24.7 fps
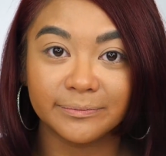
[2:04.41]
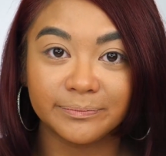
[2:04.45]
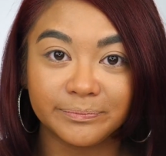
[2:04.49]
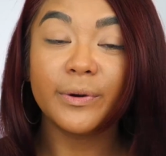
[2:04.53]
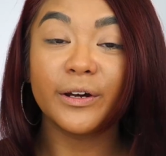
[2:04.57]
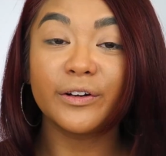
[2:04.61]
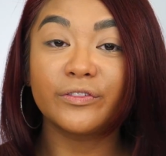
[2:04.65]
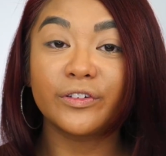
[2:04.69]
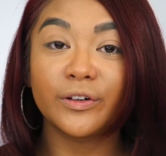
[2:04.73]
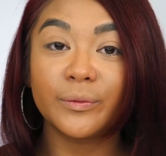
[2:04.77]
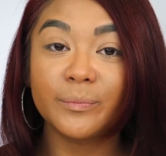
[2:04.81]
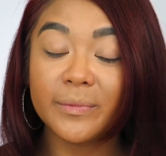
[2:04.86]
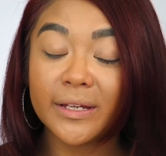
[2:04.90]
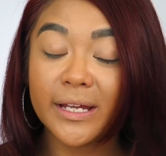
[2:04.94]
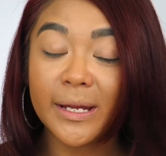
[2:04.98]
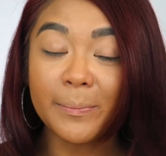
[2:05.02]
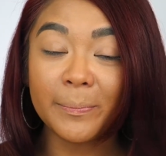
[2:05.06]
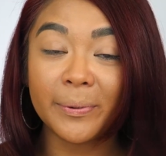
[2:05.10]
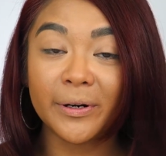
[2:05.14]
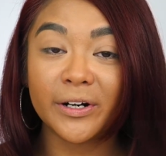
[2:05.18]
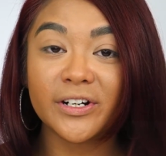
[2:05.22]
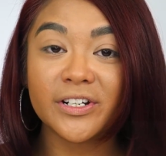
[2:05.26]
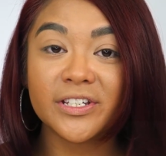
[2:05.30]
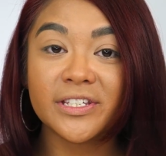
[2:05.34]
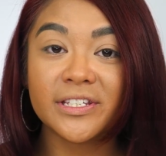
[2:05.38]
But for
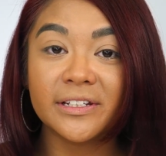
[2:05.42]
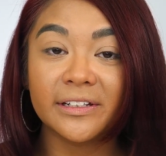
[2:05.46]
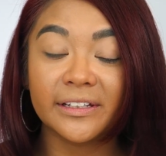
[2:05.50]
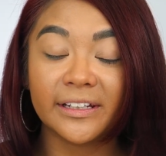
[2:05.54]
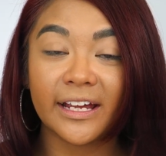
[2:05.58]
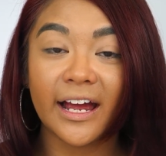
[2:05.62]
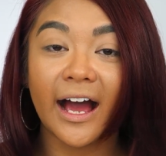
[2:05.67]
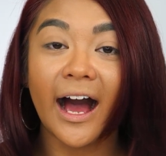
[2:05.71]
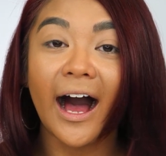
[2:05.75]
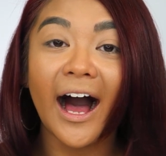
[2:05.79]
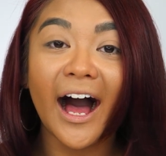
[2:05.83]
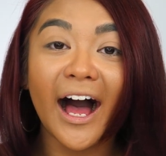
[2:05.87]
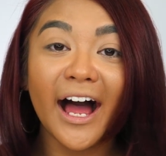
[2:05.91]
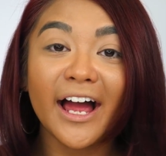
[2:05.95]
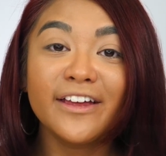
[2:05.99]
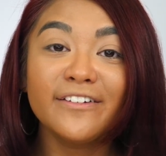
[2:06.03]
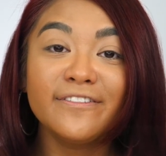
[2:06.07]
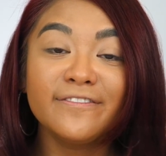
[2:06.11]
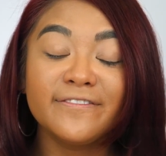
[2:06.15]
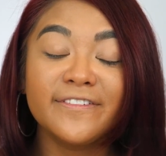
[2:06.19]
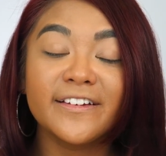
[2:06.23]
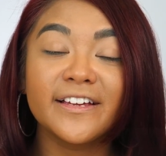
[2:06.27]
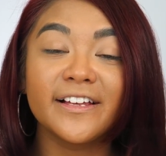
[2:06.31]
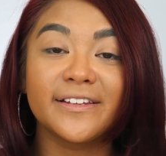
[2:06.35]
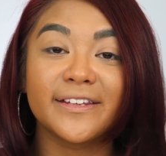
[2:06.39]
me personally, I
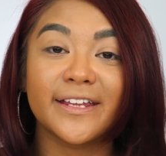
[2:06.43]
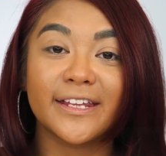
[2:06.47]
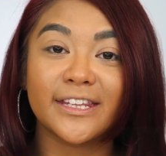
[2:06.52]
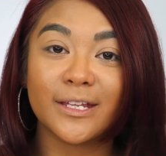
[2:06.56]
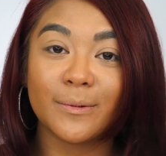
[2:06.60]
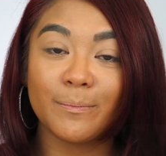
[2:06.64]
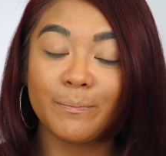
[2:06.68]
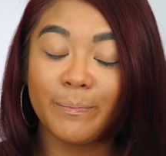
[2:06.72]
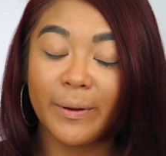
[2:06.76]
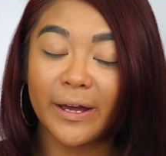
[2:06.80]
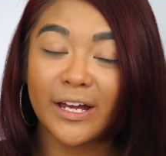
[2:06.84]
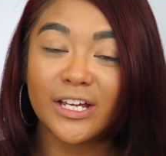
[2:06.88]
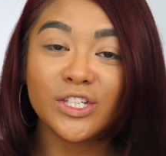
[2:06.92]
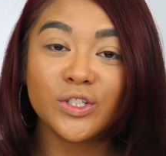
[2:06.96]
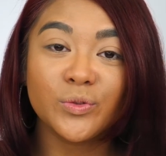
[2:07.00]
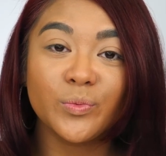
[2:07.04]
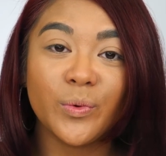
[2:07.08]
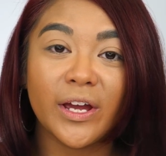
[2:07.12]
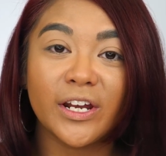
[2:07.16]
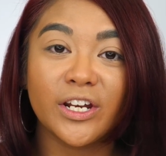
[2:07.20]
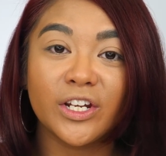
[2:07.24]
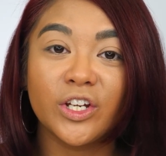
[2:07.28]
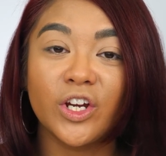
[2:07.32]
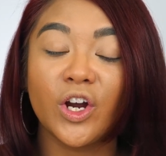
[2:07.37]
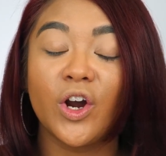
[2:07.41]
feel that the best
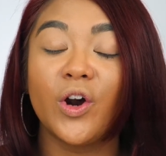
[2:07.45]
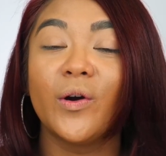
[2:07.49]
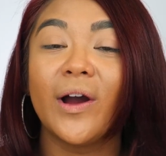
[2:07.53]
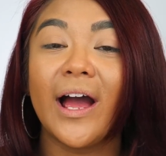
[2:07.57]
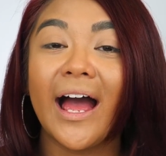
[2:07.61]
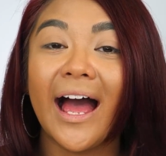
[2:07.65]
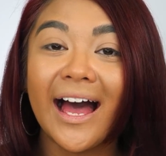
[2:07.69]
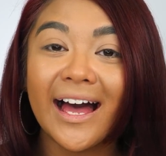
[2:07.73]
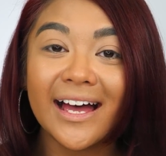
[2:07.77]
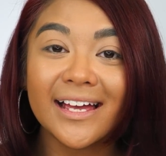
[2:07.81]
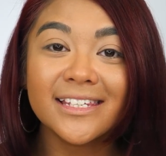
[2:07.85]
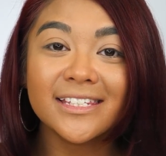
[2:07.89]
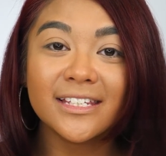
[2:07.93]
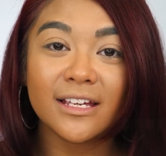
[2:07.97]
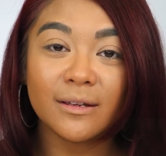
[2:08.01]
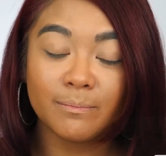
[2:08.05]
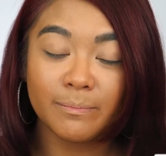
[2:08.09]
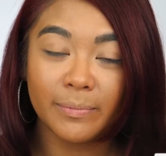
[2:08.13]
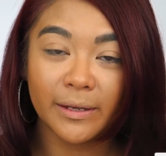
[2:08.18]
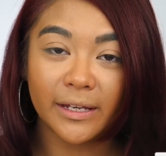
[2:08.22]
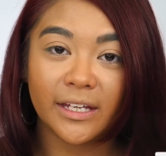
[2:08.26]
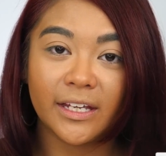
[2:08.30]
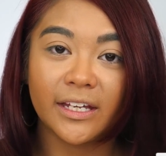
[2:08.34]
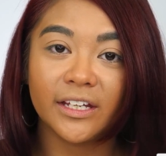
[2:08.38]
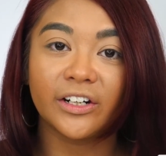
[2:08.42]
way to go as a
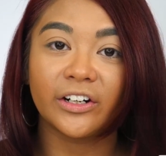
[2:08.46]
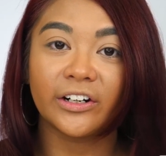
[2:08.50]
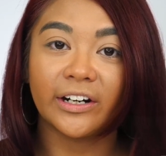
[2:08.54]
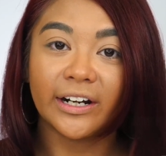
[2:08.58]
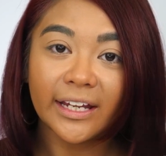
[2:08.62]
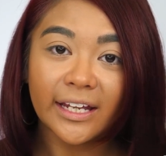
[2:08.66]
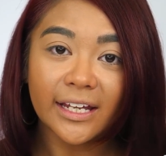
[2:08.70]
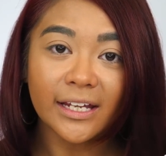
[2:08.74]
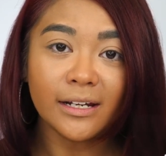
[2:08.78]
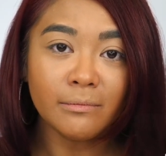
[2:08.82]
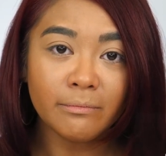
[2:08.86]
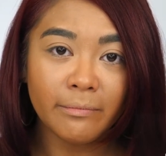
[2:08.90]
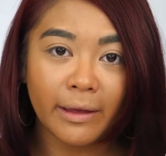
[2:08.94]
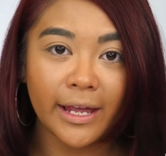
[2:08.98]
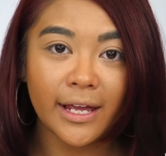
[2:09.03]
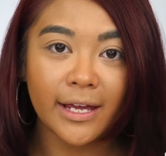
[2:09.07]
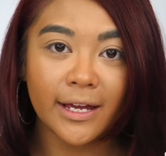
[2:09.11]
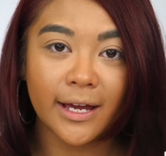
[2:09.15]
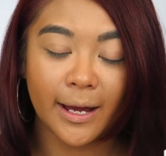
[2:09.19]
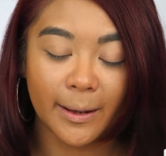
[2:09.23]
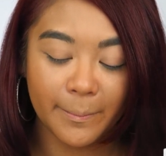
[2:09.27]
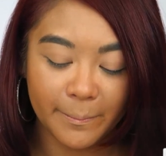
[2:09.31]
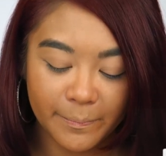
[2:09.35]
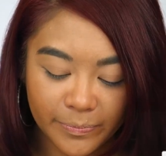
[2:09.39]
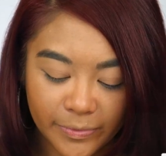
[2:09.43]
beginner in
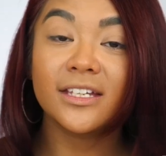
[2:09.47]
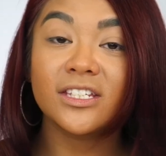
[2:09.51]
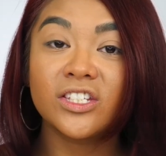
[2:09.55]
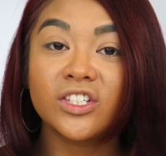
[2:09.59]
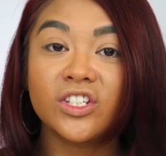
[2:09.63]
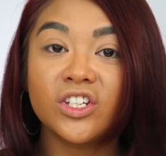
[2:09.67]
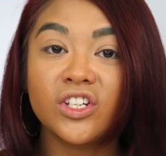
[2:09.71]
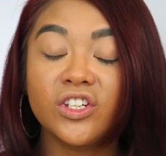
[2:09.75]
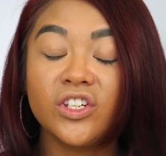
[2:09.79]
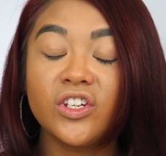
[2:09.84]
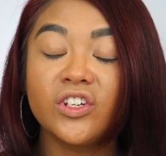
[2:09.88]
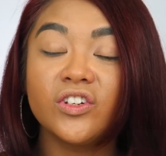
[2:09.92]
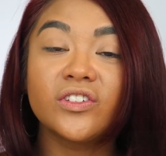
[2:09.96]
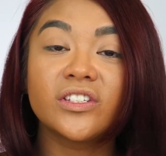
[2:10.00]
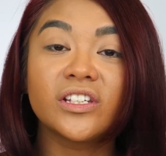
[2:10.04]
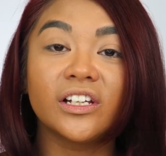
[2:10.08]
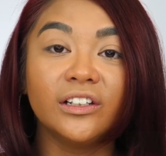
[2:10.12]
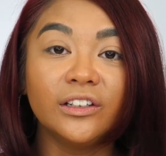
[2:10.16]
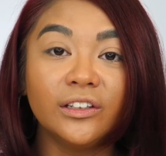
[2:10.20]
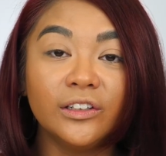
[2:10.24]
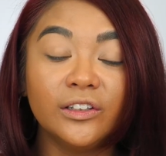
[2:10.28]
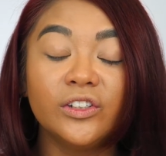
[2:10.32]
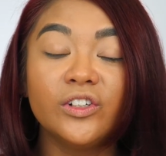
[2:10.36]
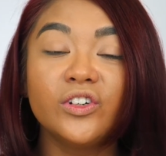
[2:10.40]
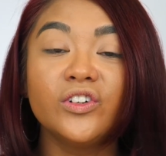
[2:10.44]
makeup is to use a
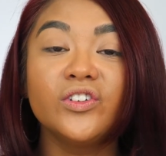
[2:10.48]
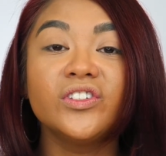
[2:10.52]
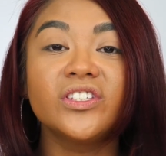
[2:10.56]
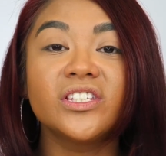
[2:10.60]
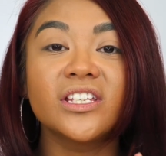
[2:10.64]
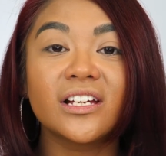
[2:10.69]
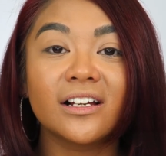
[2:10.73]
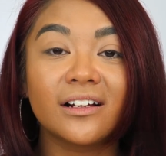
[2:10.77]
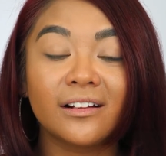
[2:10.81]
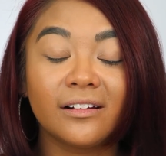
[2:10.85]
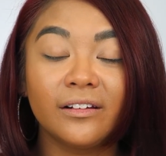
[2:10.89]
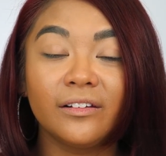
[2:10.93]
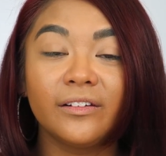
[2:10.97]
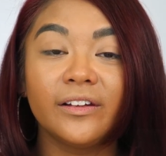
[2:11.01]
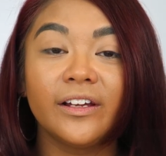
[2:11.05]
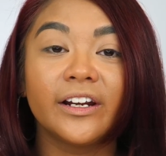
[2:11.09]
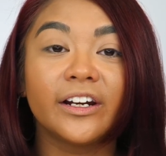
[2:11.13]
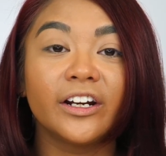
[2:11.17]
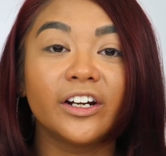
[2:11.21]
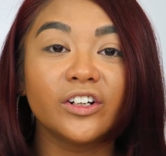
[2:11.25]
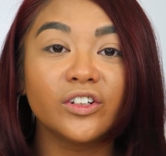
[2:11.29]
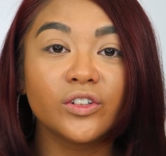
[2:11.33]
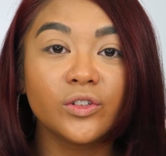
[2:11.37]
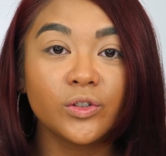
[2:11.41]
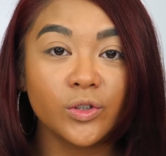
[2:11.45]
loose,
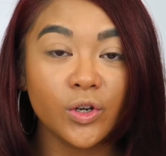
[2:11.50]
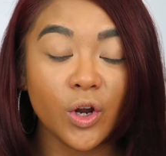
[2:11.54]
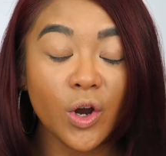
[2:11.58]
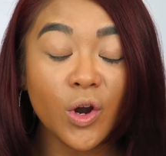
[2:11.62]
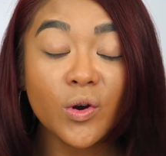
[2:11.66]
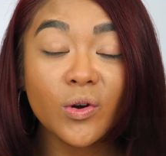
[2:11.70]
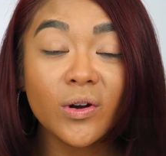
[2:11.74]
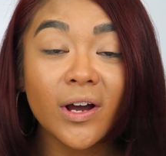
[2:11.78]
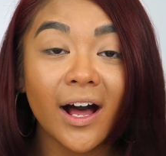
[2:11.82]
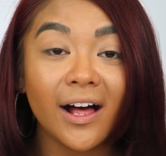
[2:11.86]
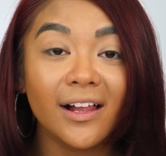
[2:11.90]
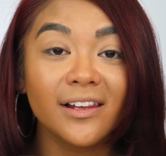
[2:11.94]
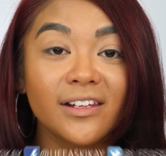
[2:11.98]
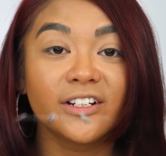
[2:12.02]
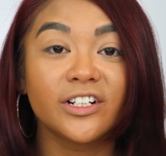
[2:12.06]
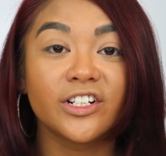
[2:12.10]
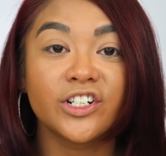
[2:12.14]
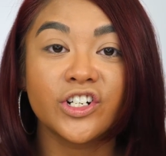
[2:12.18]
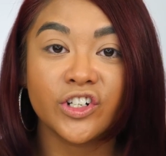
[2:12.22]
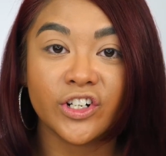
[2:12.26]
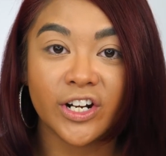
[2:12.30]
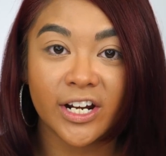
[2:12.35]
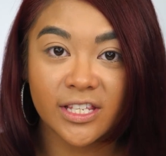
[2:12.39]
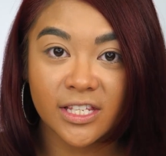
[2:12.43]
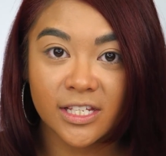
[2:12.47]
clear, no
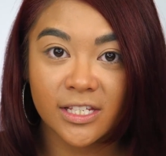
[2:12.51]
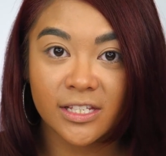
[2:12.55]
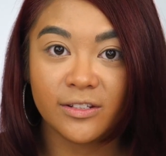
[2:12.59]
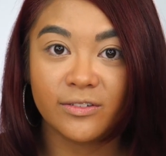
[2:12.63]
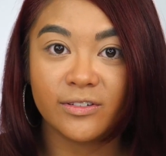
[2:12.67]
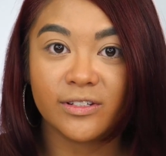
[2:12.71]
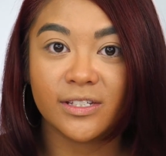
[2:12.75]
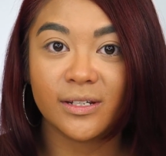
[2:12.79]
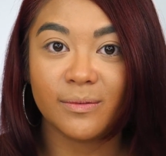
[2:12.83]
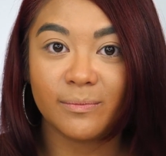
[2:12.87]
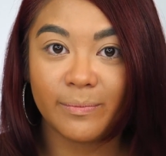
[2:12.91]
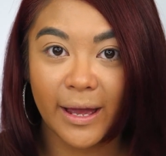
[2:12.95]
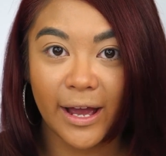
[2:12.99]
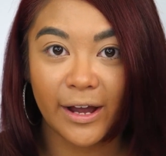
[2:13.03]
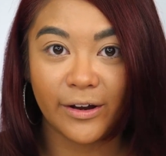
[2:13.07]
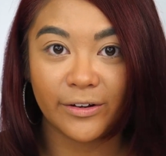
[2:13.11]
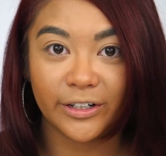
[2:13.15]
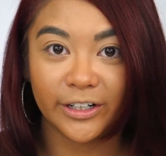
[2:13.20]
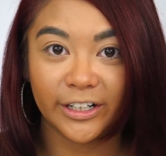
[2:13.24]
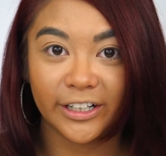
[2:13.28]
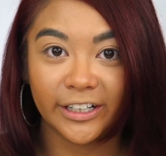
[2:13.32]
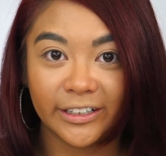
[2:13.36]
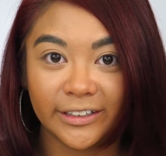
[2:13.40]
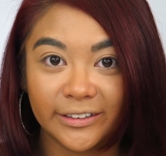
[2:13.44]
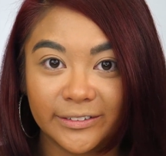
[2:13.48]
color translucent
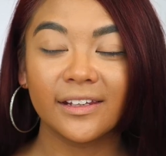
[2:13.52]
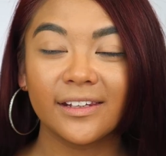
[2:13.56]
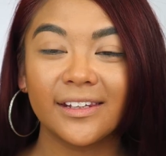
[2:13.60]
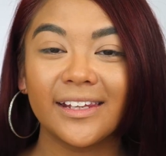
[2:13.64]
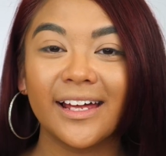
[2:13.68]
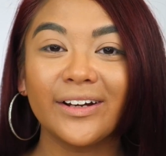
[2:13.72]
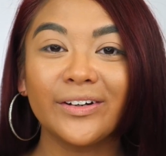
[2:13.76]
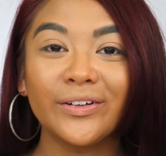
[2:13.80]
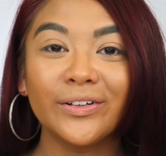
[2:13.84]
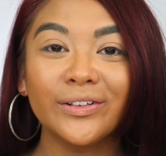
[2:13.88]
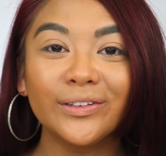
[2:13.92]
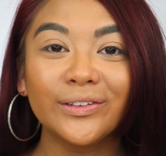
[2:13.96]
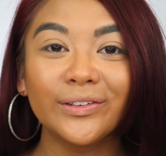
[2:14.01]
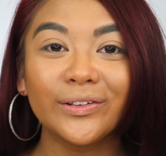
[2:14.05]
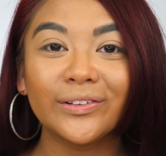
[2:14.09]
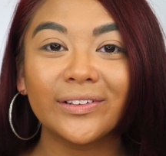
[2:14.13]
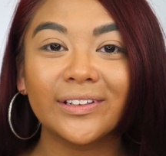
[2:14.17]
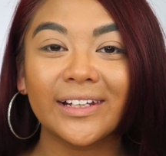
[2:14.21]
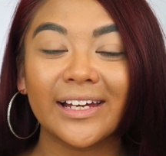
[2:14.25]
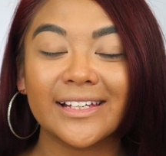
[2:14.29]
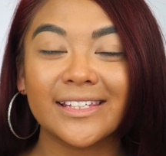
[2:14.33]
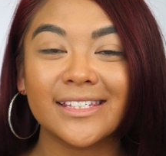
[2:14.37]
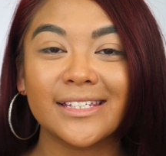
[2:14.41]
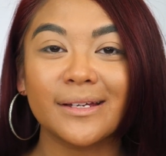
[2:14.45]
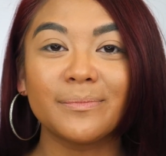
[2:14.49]
powder. That could look
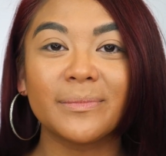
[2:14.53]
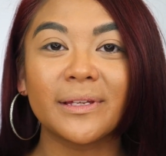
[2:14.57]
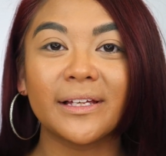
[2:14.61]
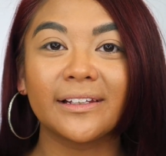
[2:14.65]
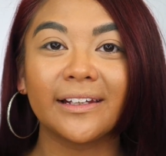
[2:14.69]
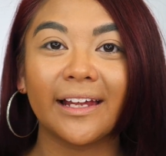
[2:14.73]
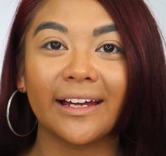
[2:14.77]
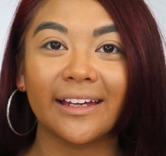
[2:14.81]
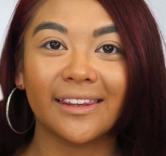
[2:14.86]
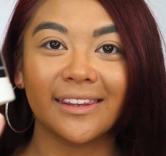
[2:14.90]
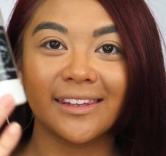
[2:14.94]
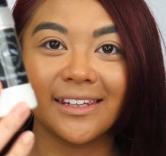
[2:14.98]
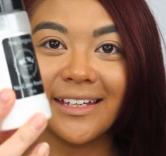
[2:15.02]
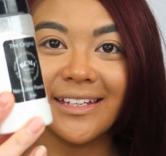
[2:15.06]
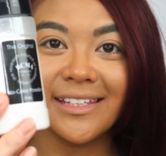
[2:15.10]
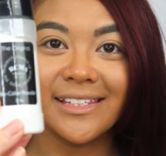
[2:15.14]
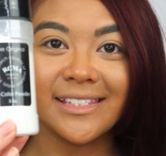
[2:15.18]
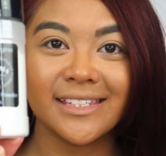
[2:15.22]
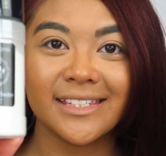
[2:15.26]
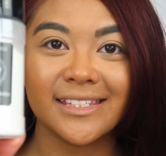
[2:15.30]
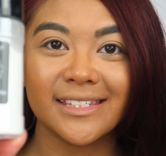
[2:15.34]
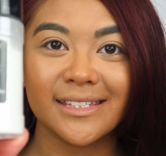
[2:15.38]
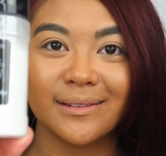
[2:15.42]
like something like this.